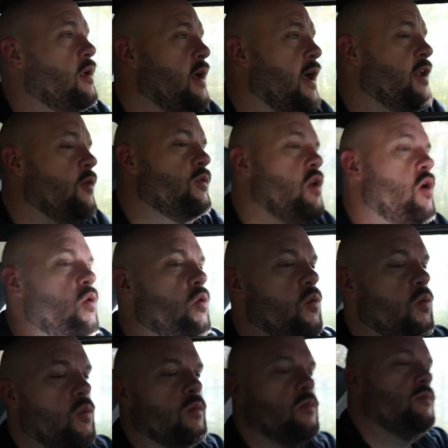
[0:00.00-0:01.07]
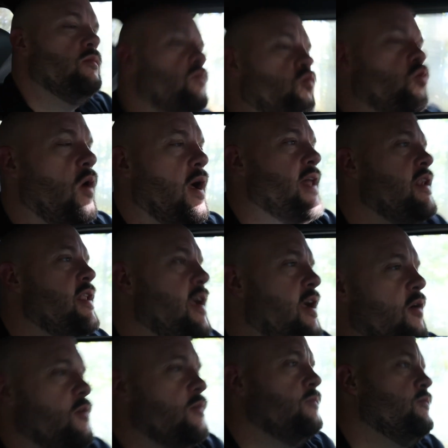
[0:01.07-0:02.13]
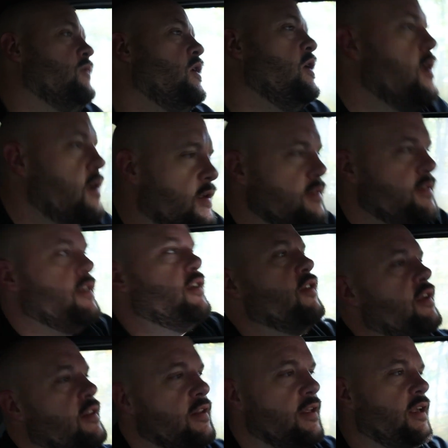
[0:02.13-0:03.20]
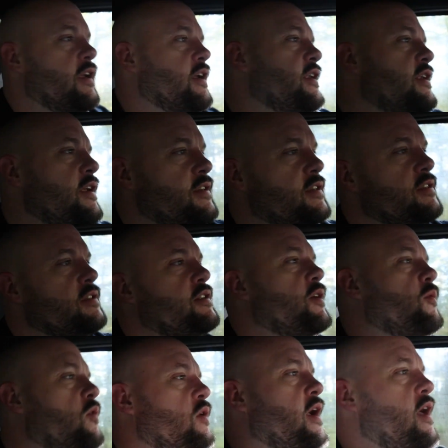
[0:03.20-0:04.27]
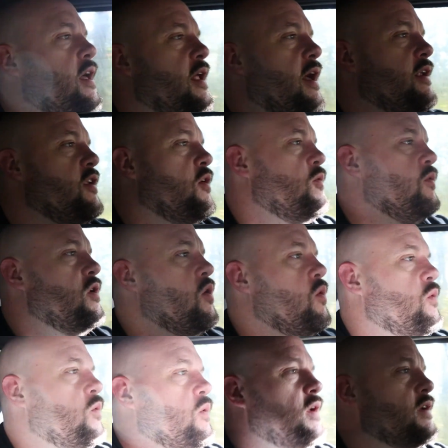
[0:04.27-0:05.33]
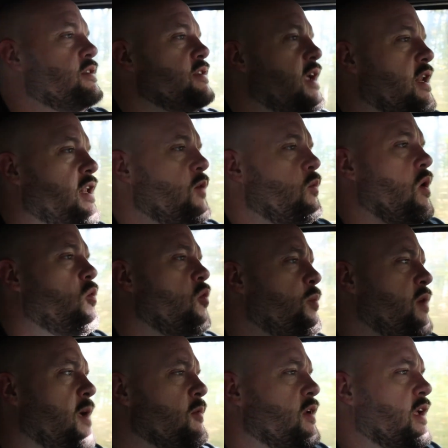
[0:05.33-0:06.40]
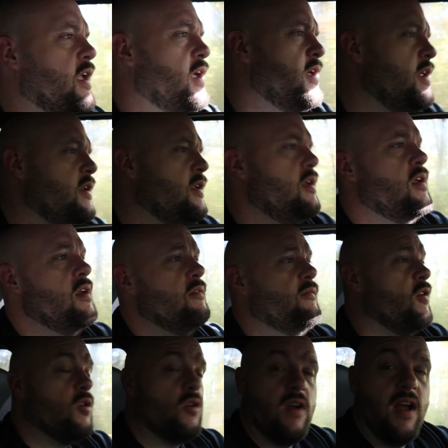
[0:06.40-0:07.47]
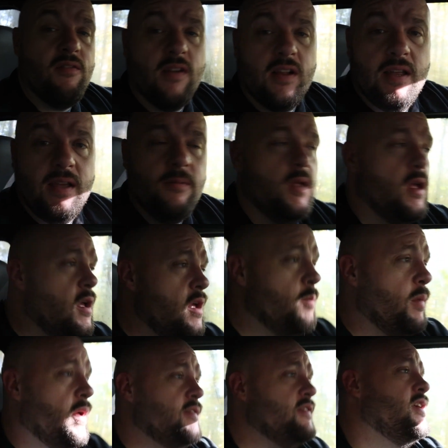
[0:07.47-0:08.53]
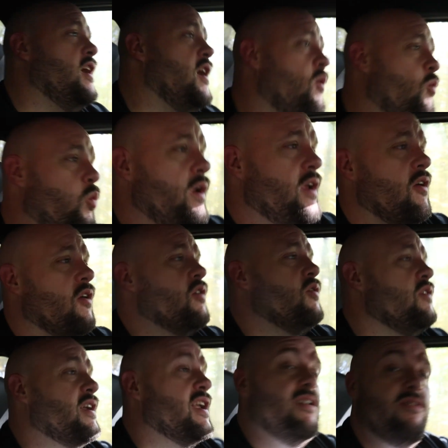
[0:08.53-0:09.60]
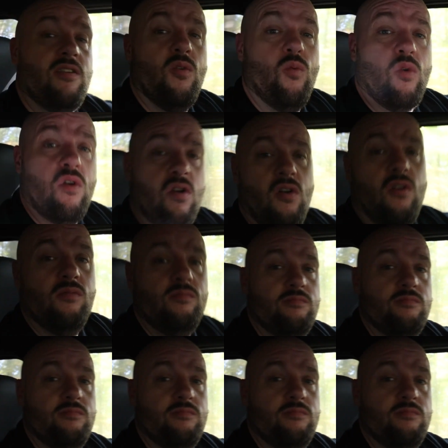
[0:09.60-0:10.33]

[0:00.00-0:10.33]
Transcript: I don't know right now, considering the conditions that we're at. I don't know exactly what we'll be able to get photographically, but we are going to give it a whirl.